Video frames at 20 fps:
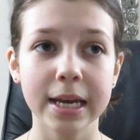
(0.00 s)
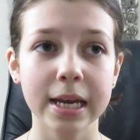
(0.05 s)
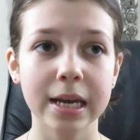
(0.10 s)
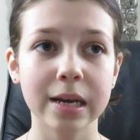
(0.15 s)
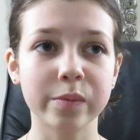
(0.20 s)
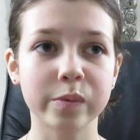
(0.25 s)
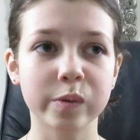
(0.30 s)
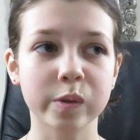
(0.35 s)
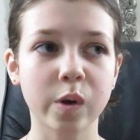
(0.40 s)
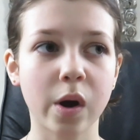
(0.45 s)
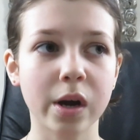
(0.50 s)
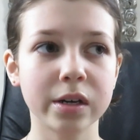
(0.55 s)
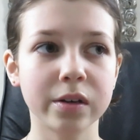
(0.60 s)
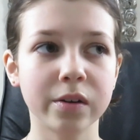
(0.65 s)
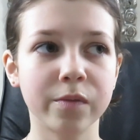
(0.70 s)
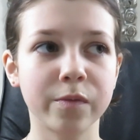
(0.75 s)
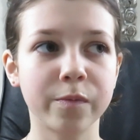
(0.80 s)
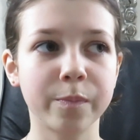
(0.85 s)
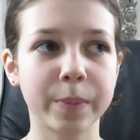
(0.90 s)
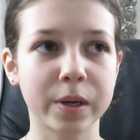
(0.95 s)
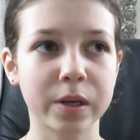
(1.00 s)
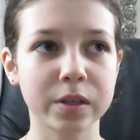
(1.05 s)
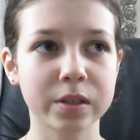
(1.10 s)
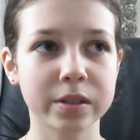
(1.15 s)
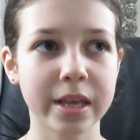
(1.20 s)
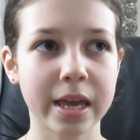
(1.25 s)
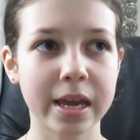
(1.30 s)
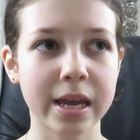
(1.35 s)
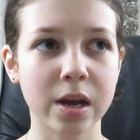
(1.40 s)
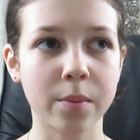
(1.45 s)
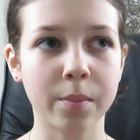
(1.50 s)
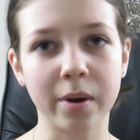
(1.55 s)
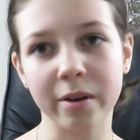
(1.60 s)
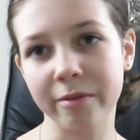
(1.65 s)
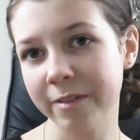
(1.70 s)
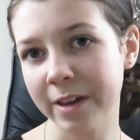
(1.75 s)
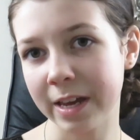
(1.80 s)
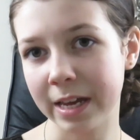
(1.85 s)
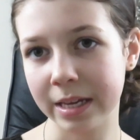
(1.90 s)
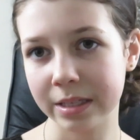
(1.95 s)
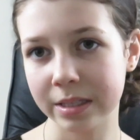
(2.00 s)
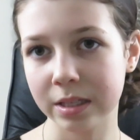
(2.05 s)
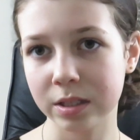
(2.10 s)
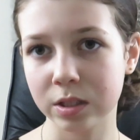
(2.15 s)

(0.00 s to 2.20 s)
it was kind of because they are my fears.